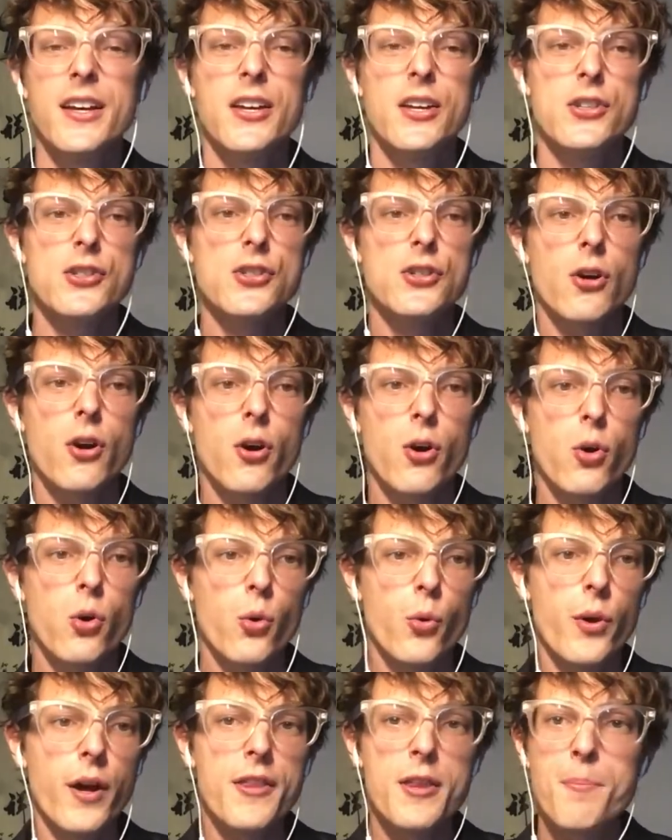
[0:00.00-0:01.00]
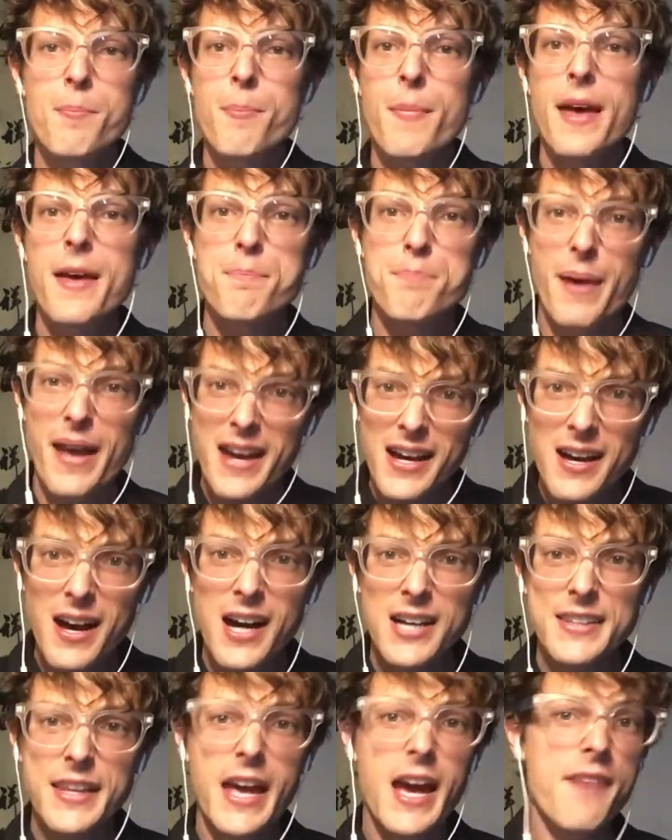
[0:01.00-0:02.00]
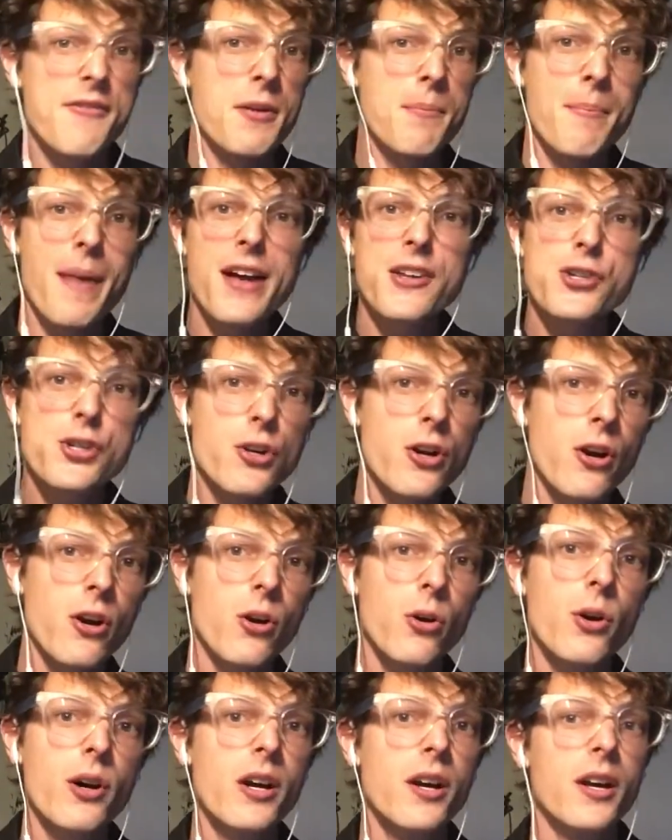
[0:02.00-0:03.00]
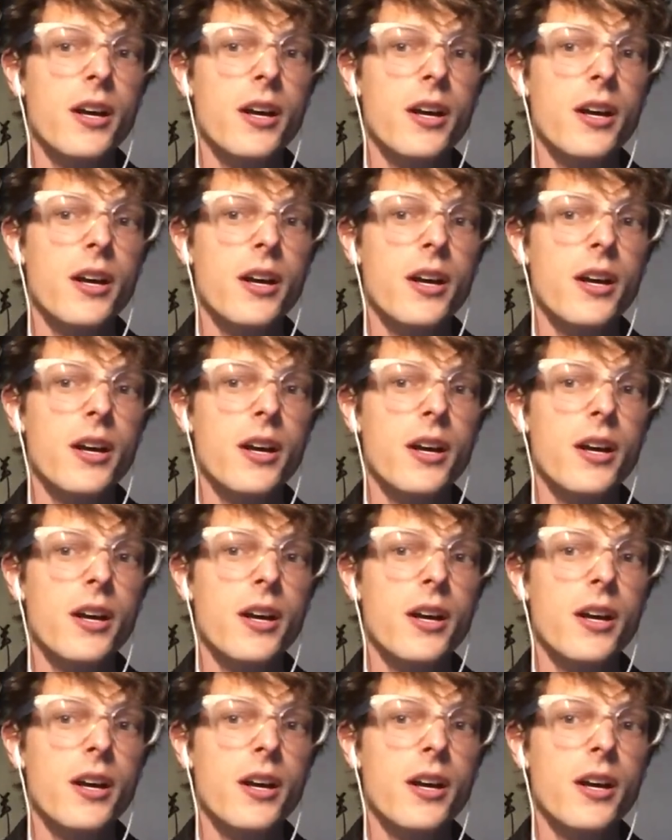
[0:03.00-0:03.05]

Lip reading: So in Bangkok, they have the metro.